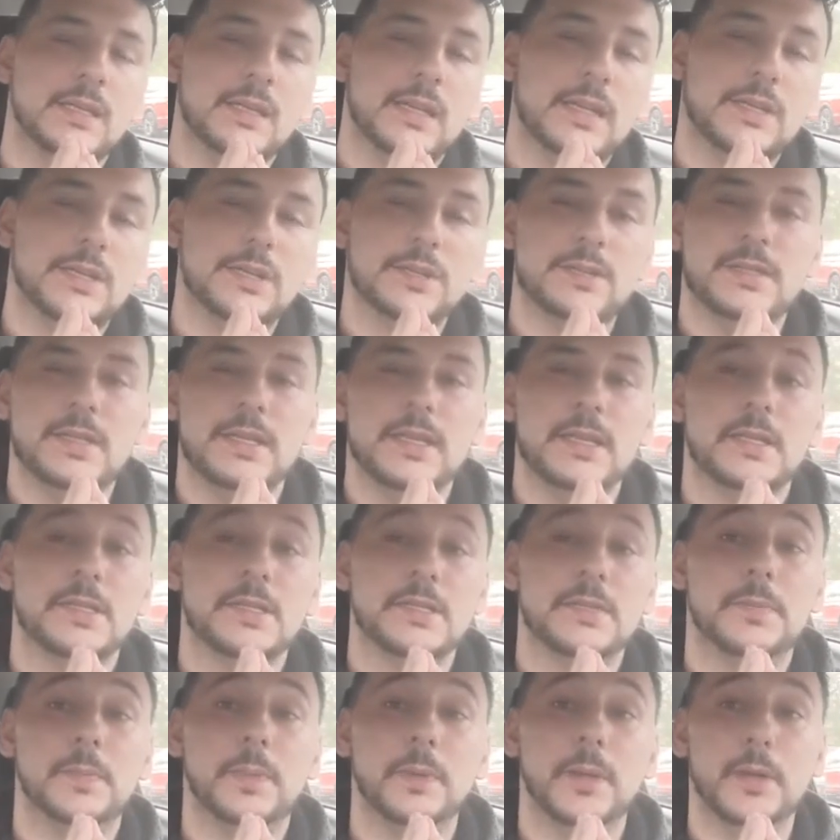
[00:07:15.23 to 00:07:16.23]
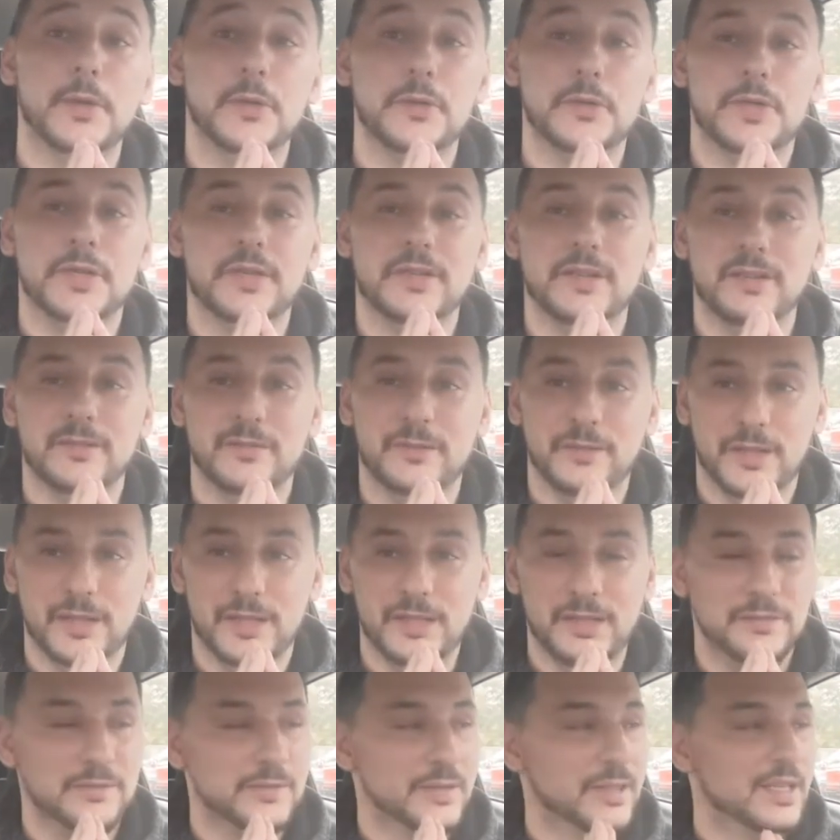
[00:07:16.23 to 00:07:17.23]
I should say explosion of
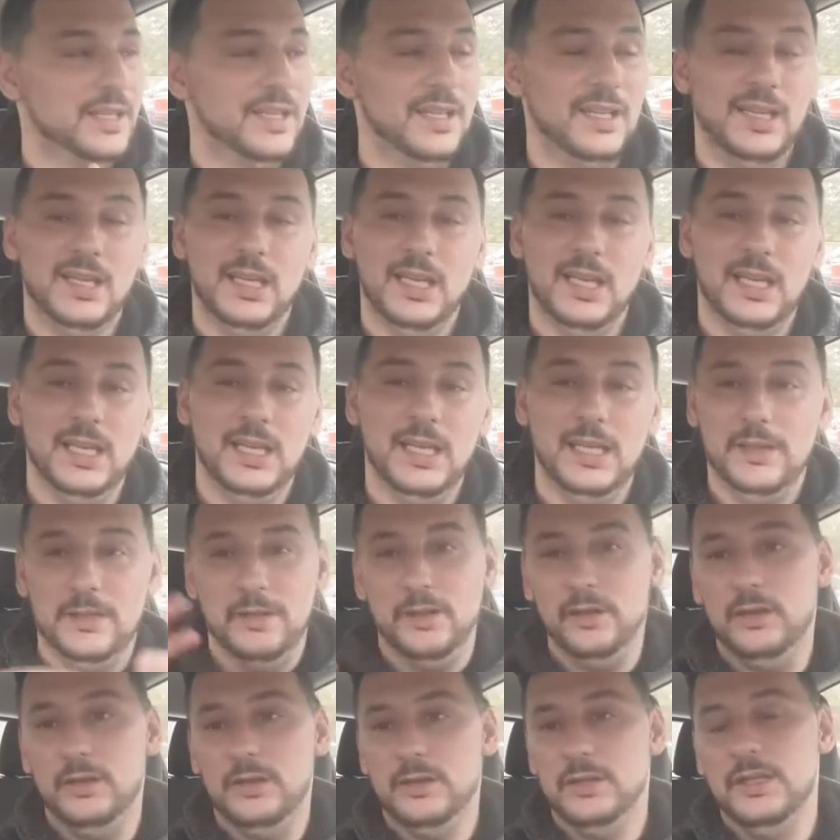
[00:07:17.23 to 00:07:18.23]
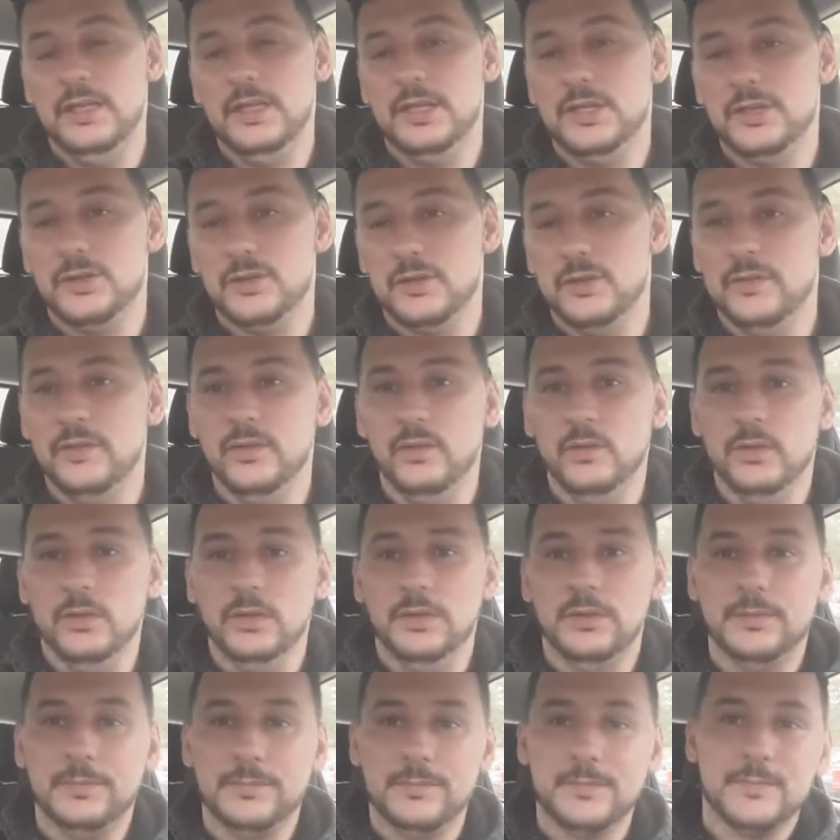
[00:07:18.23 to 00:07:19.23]
life, in the history of the
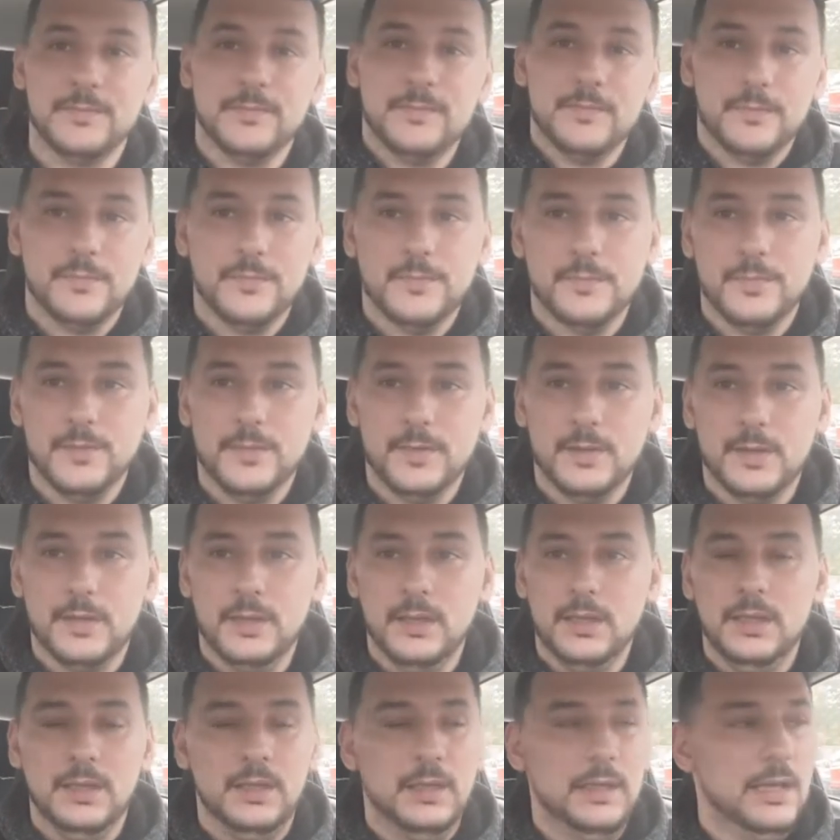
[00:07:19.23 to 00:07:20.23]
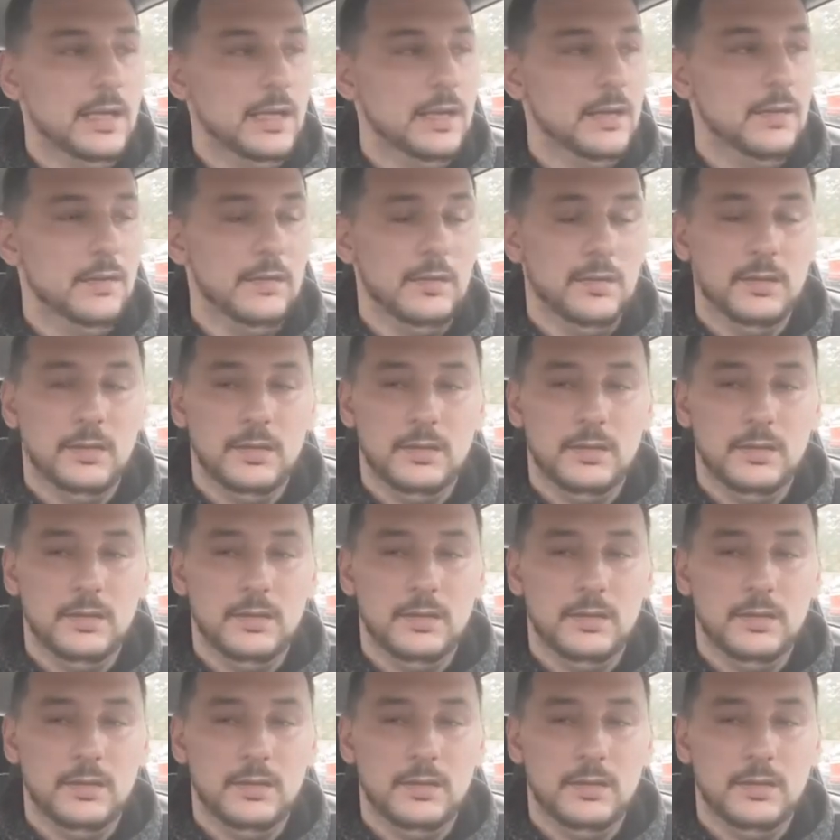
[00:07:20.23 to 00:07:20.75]
world. Now,